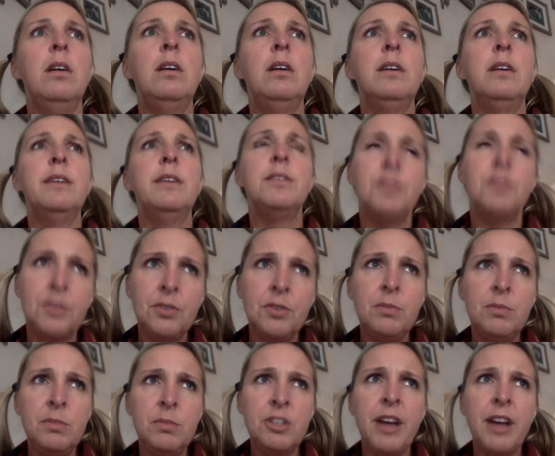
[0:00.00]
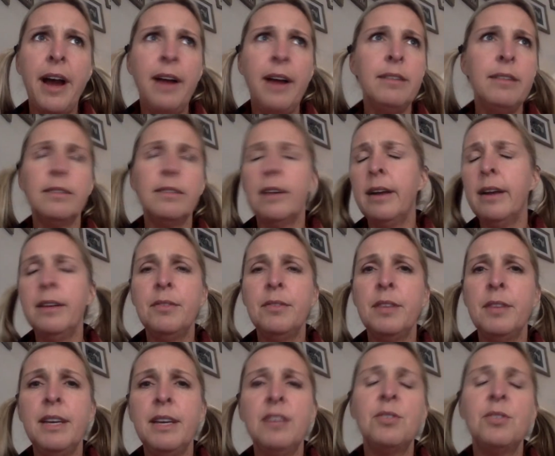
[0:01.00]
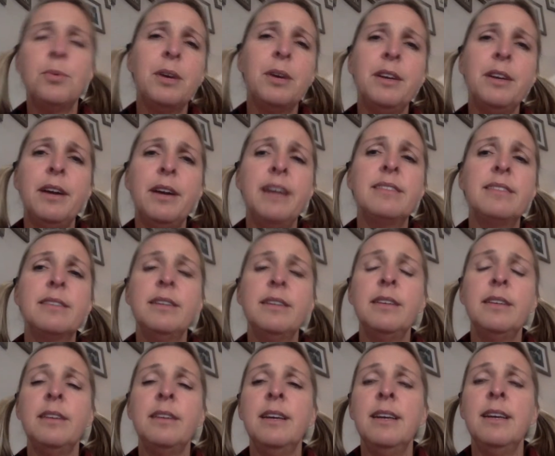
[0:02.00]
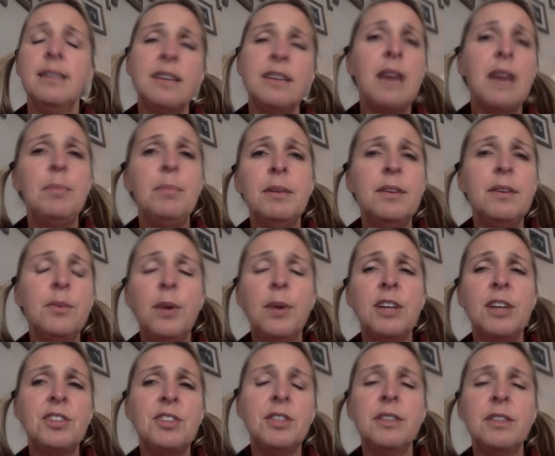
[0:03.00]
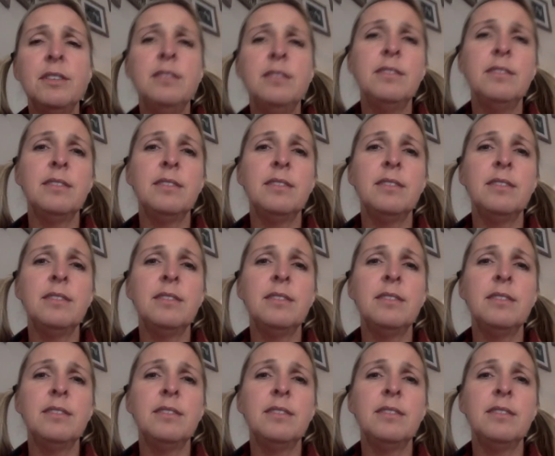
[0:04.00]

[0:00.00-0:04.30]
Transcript: a Zoom chat kind of thing to where you guys can type in questions